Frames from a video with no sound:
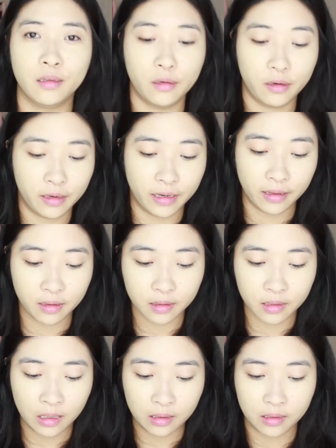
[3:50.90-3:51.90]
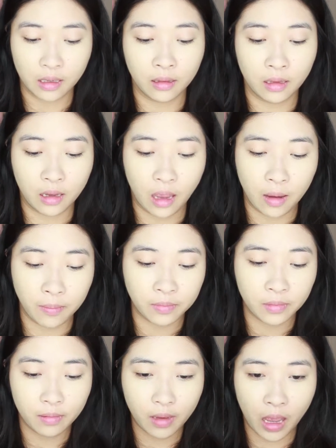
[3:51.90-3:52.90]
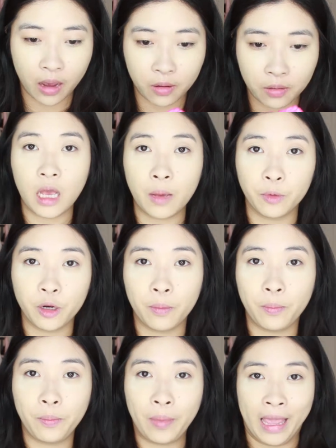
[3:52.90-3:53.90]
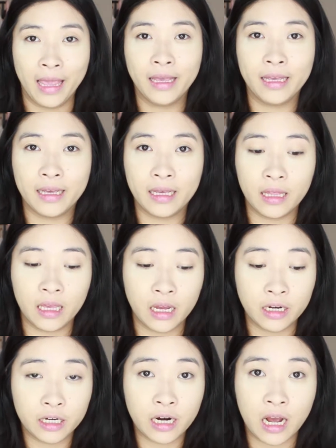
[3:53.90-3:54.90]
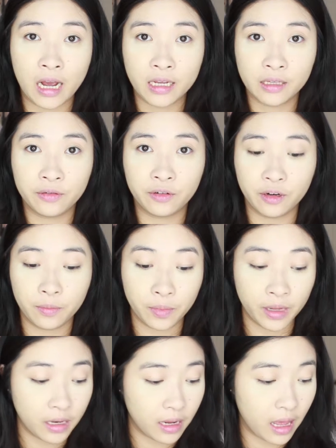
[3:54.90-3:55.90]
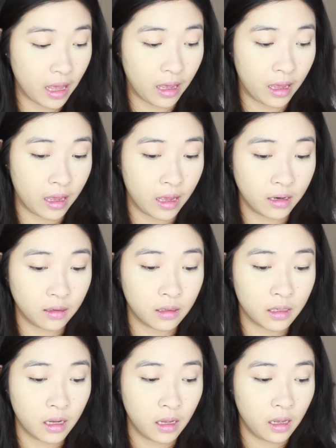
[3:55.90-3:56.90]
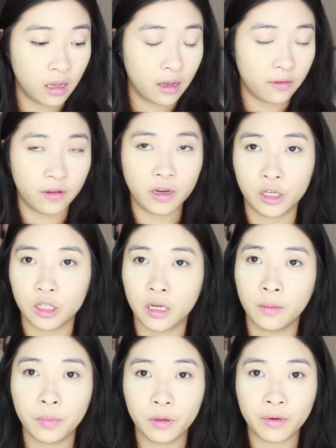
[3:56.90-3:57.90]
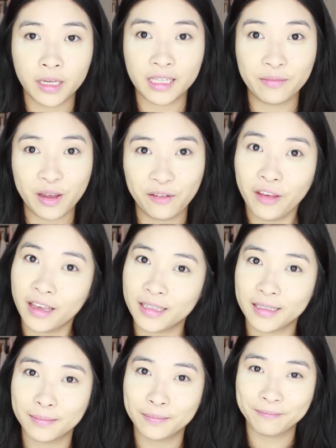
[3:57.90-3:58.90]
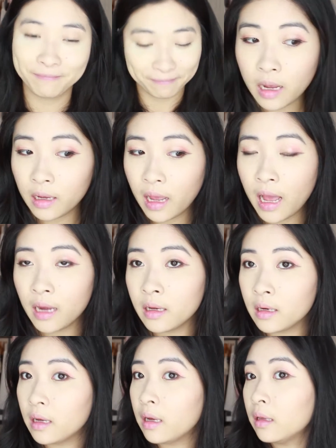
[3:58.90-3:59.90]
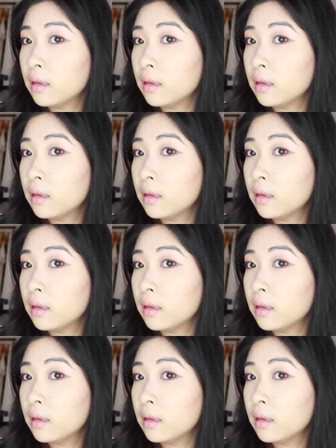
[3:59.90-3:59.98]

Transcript: Sorry, the sun suddenly came out. I'm gonna bake the under eyes for a bit and finish up the rest of my face. I added a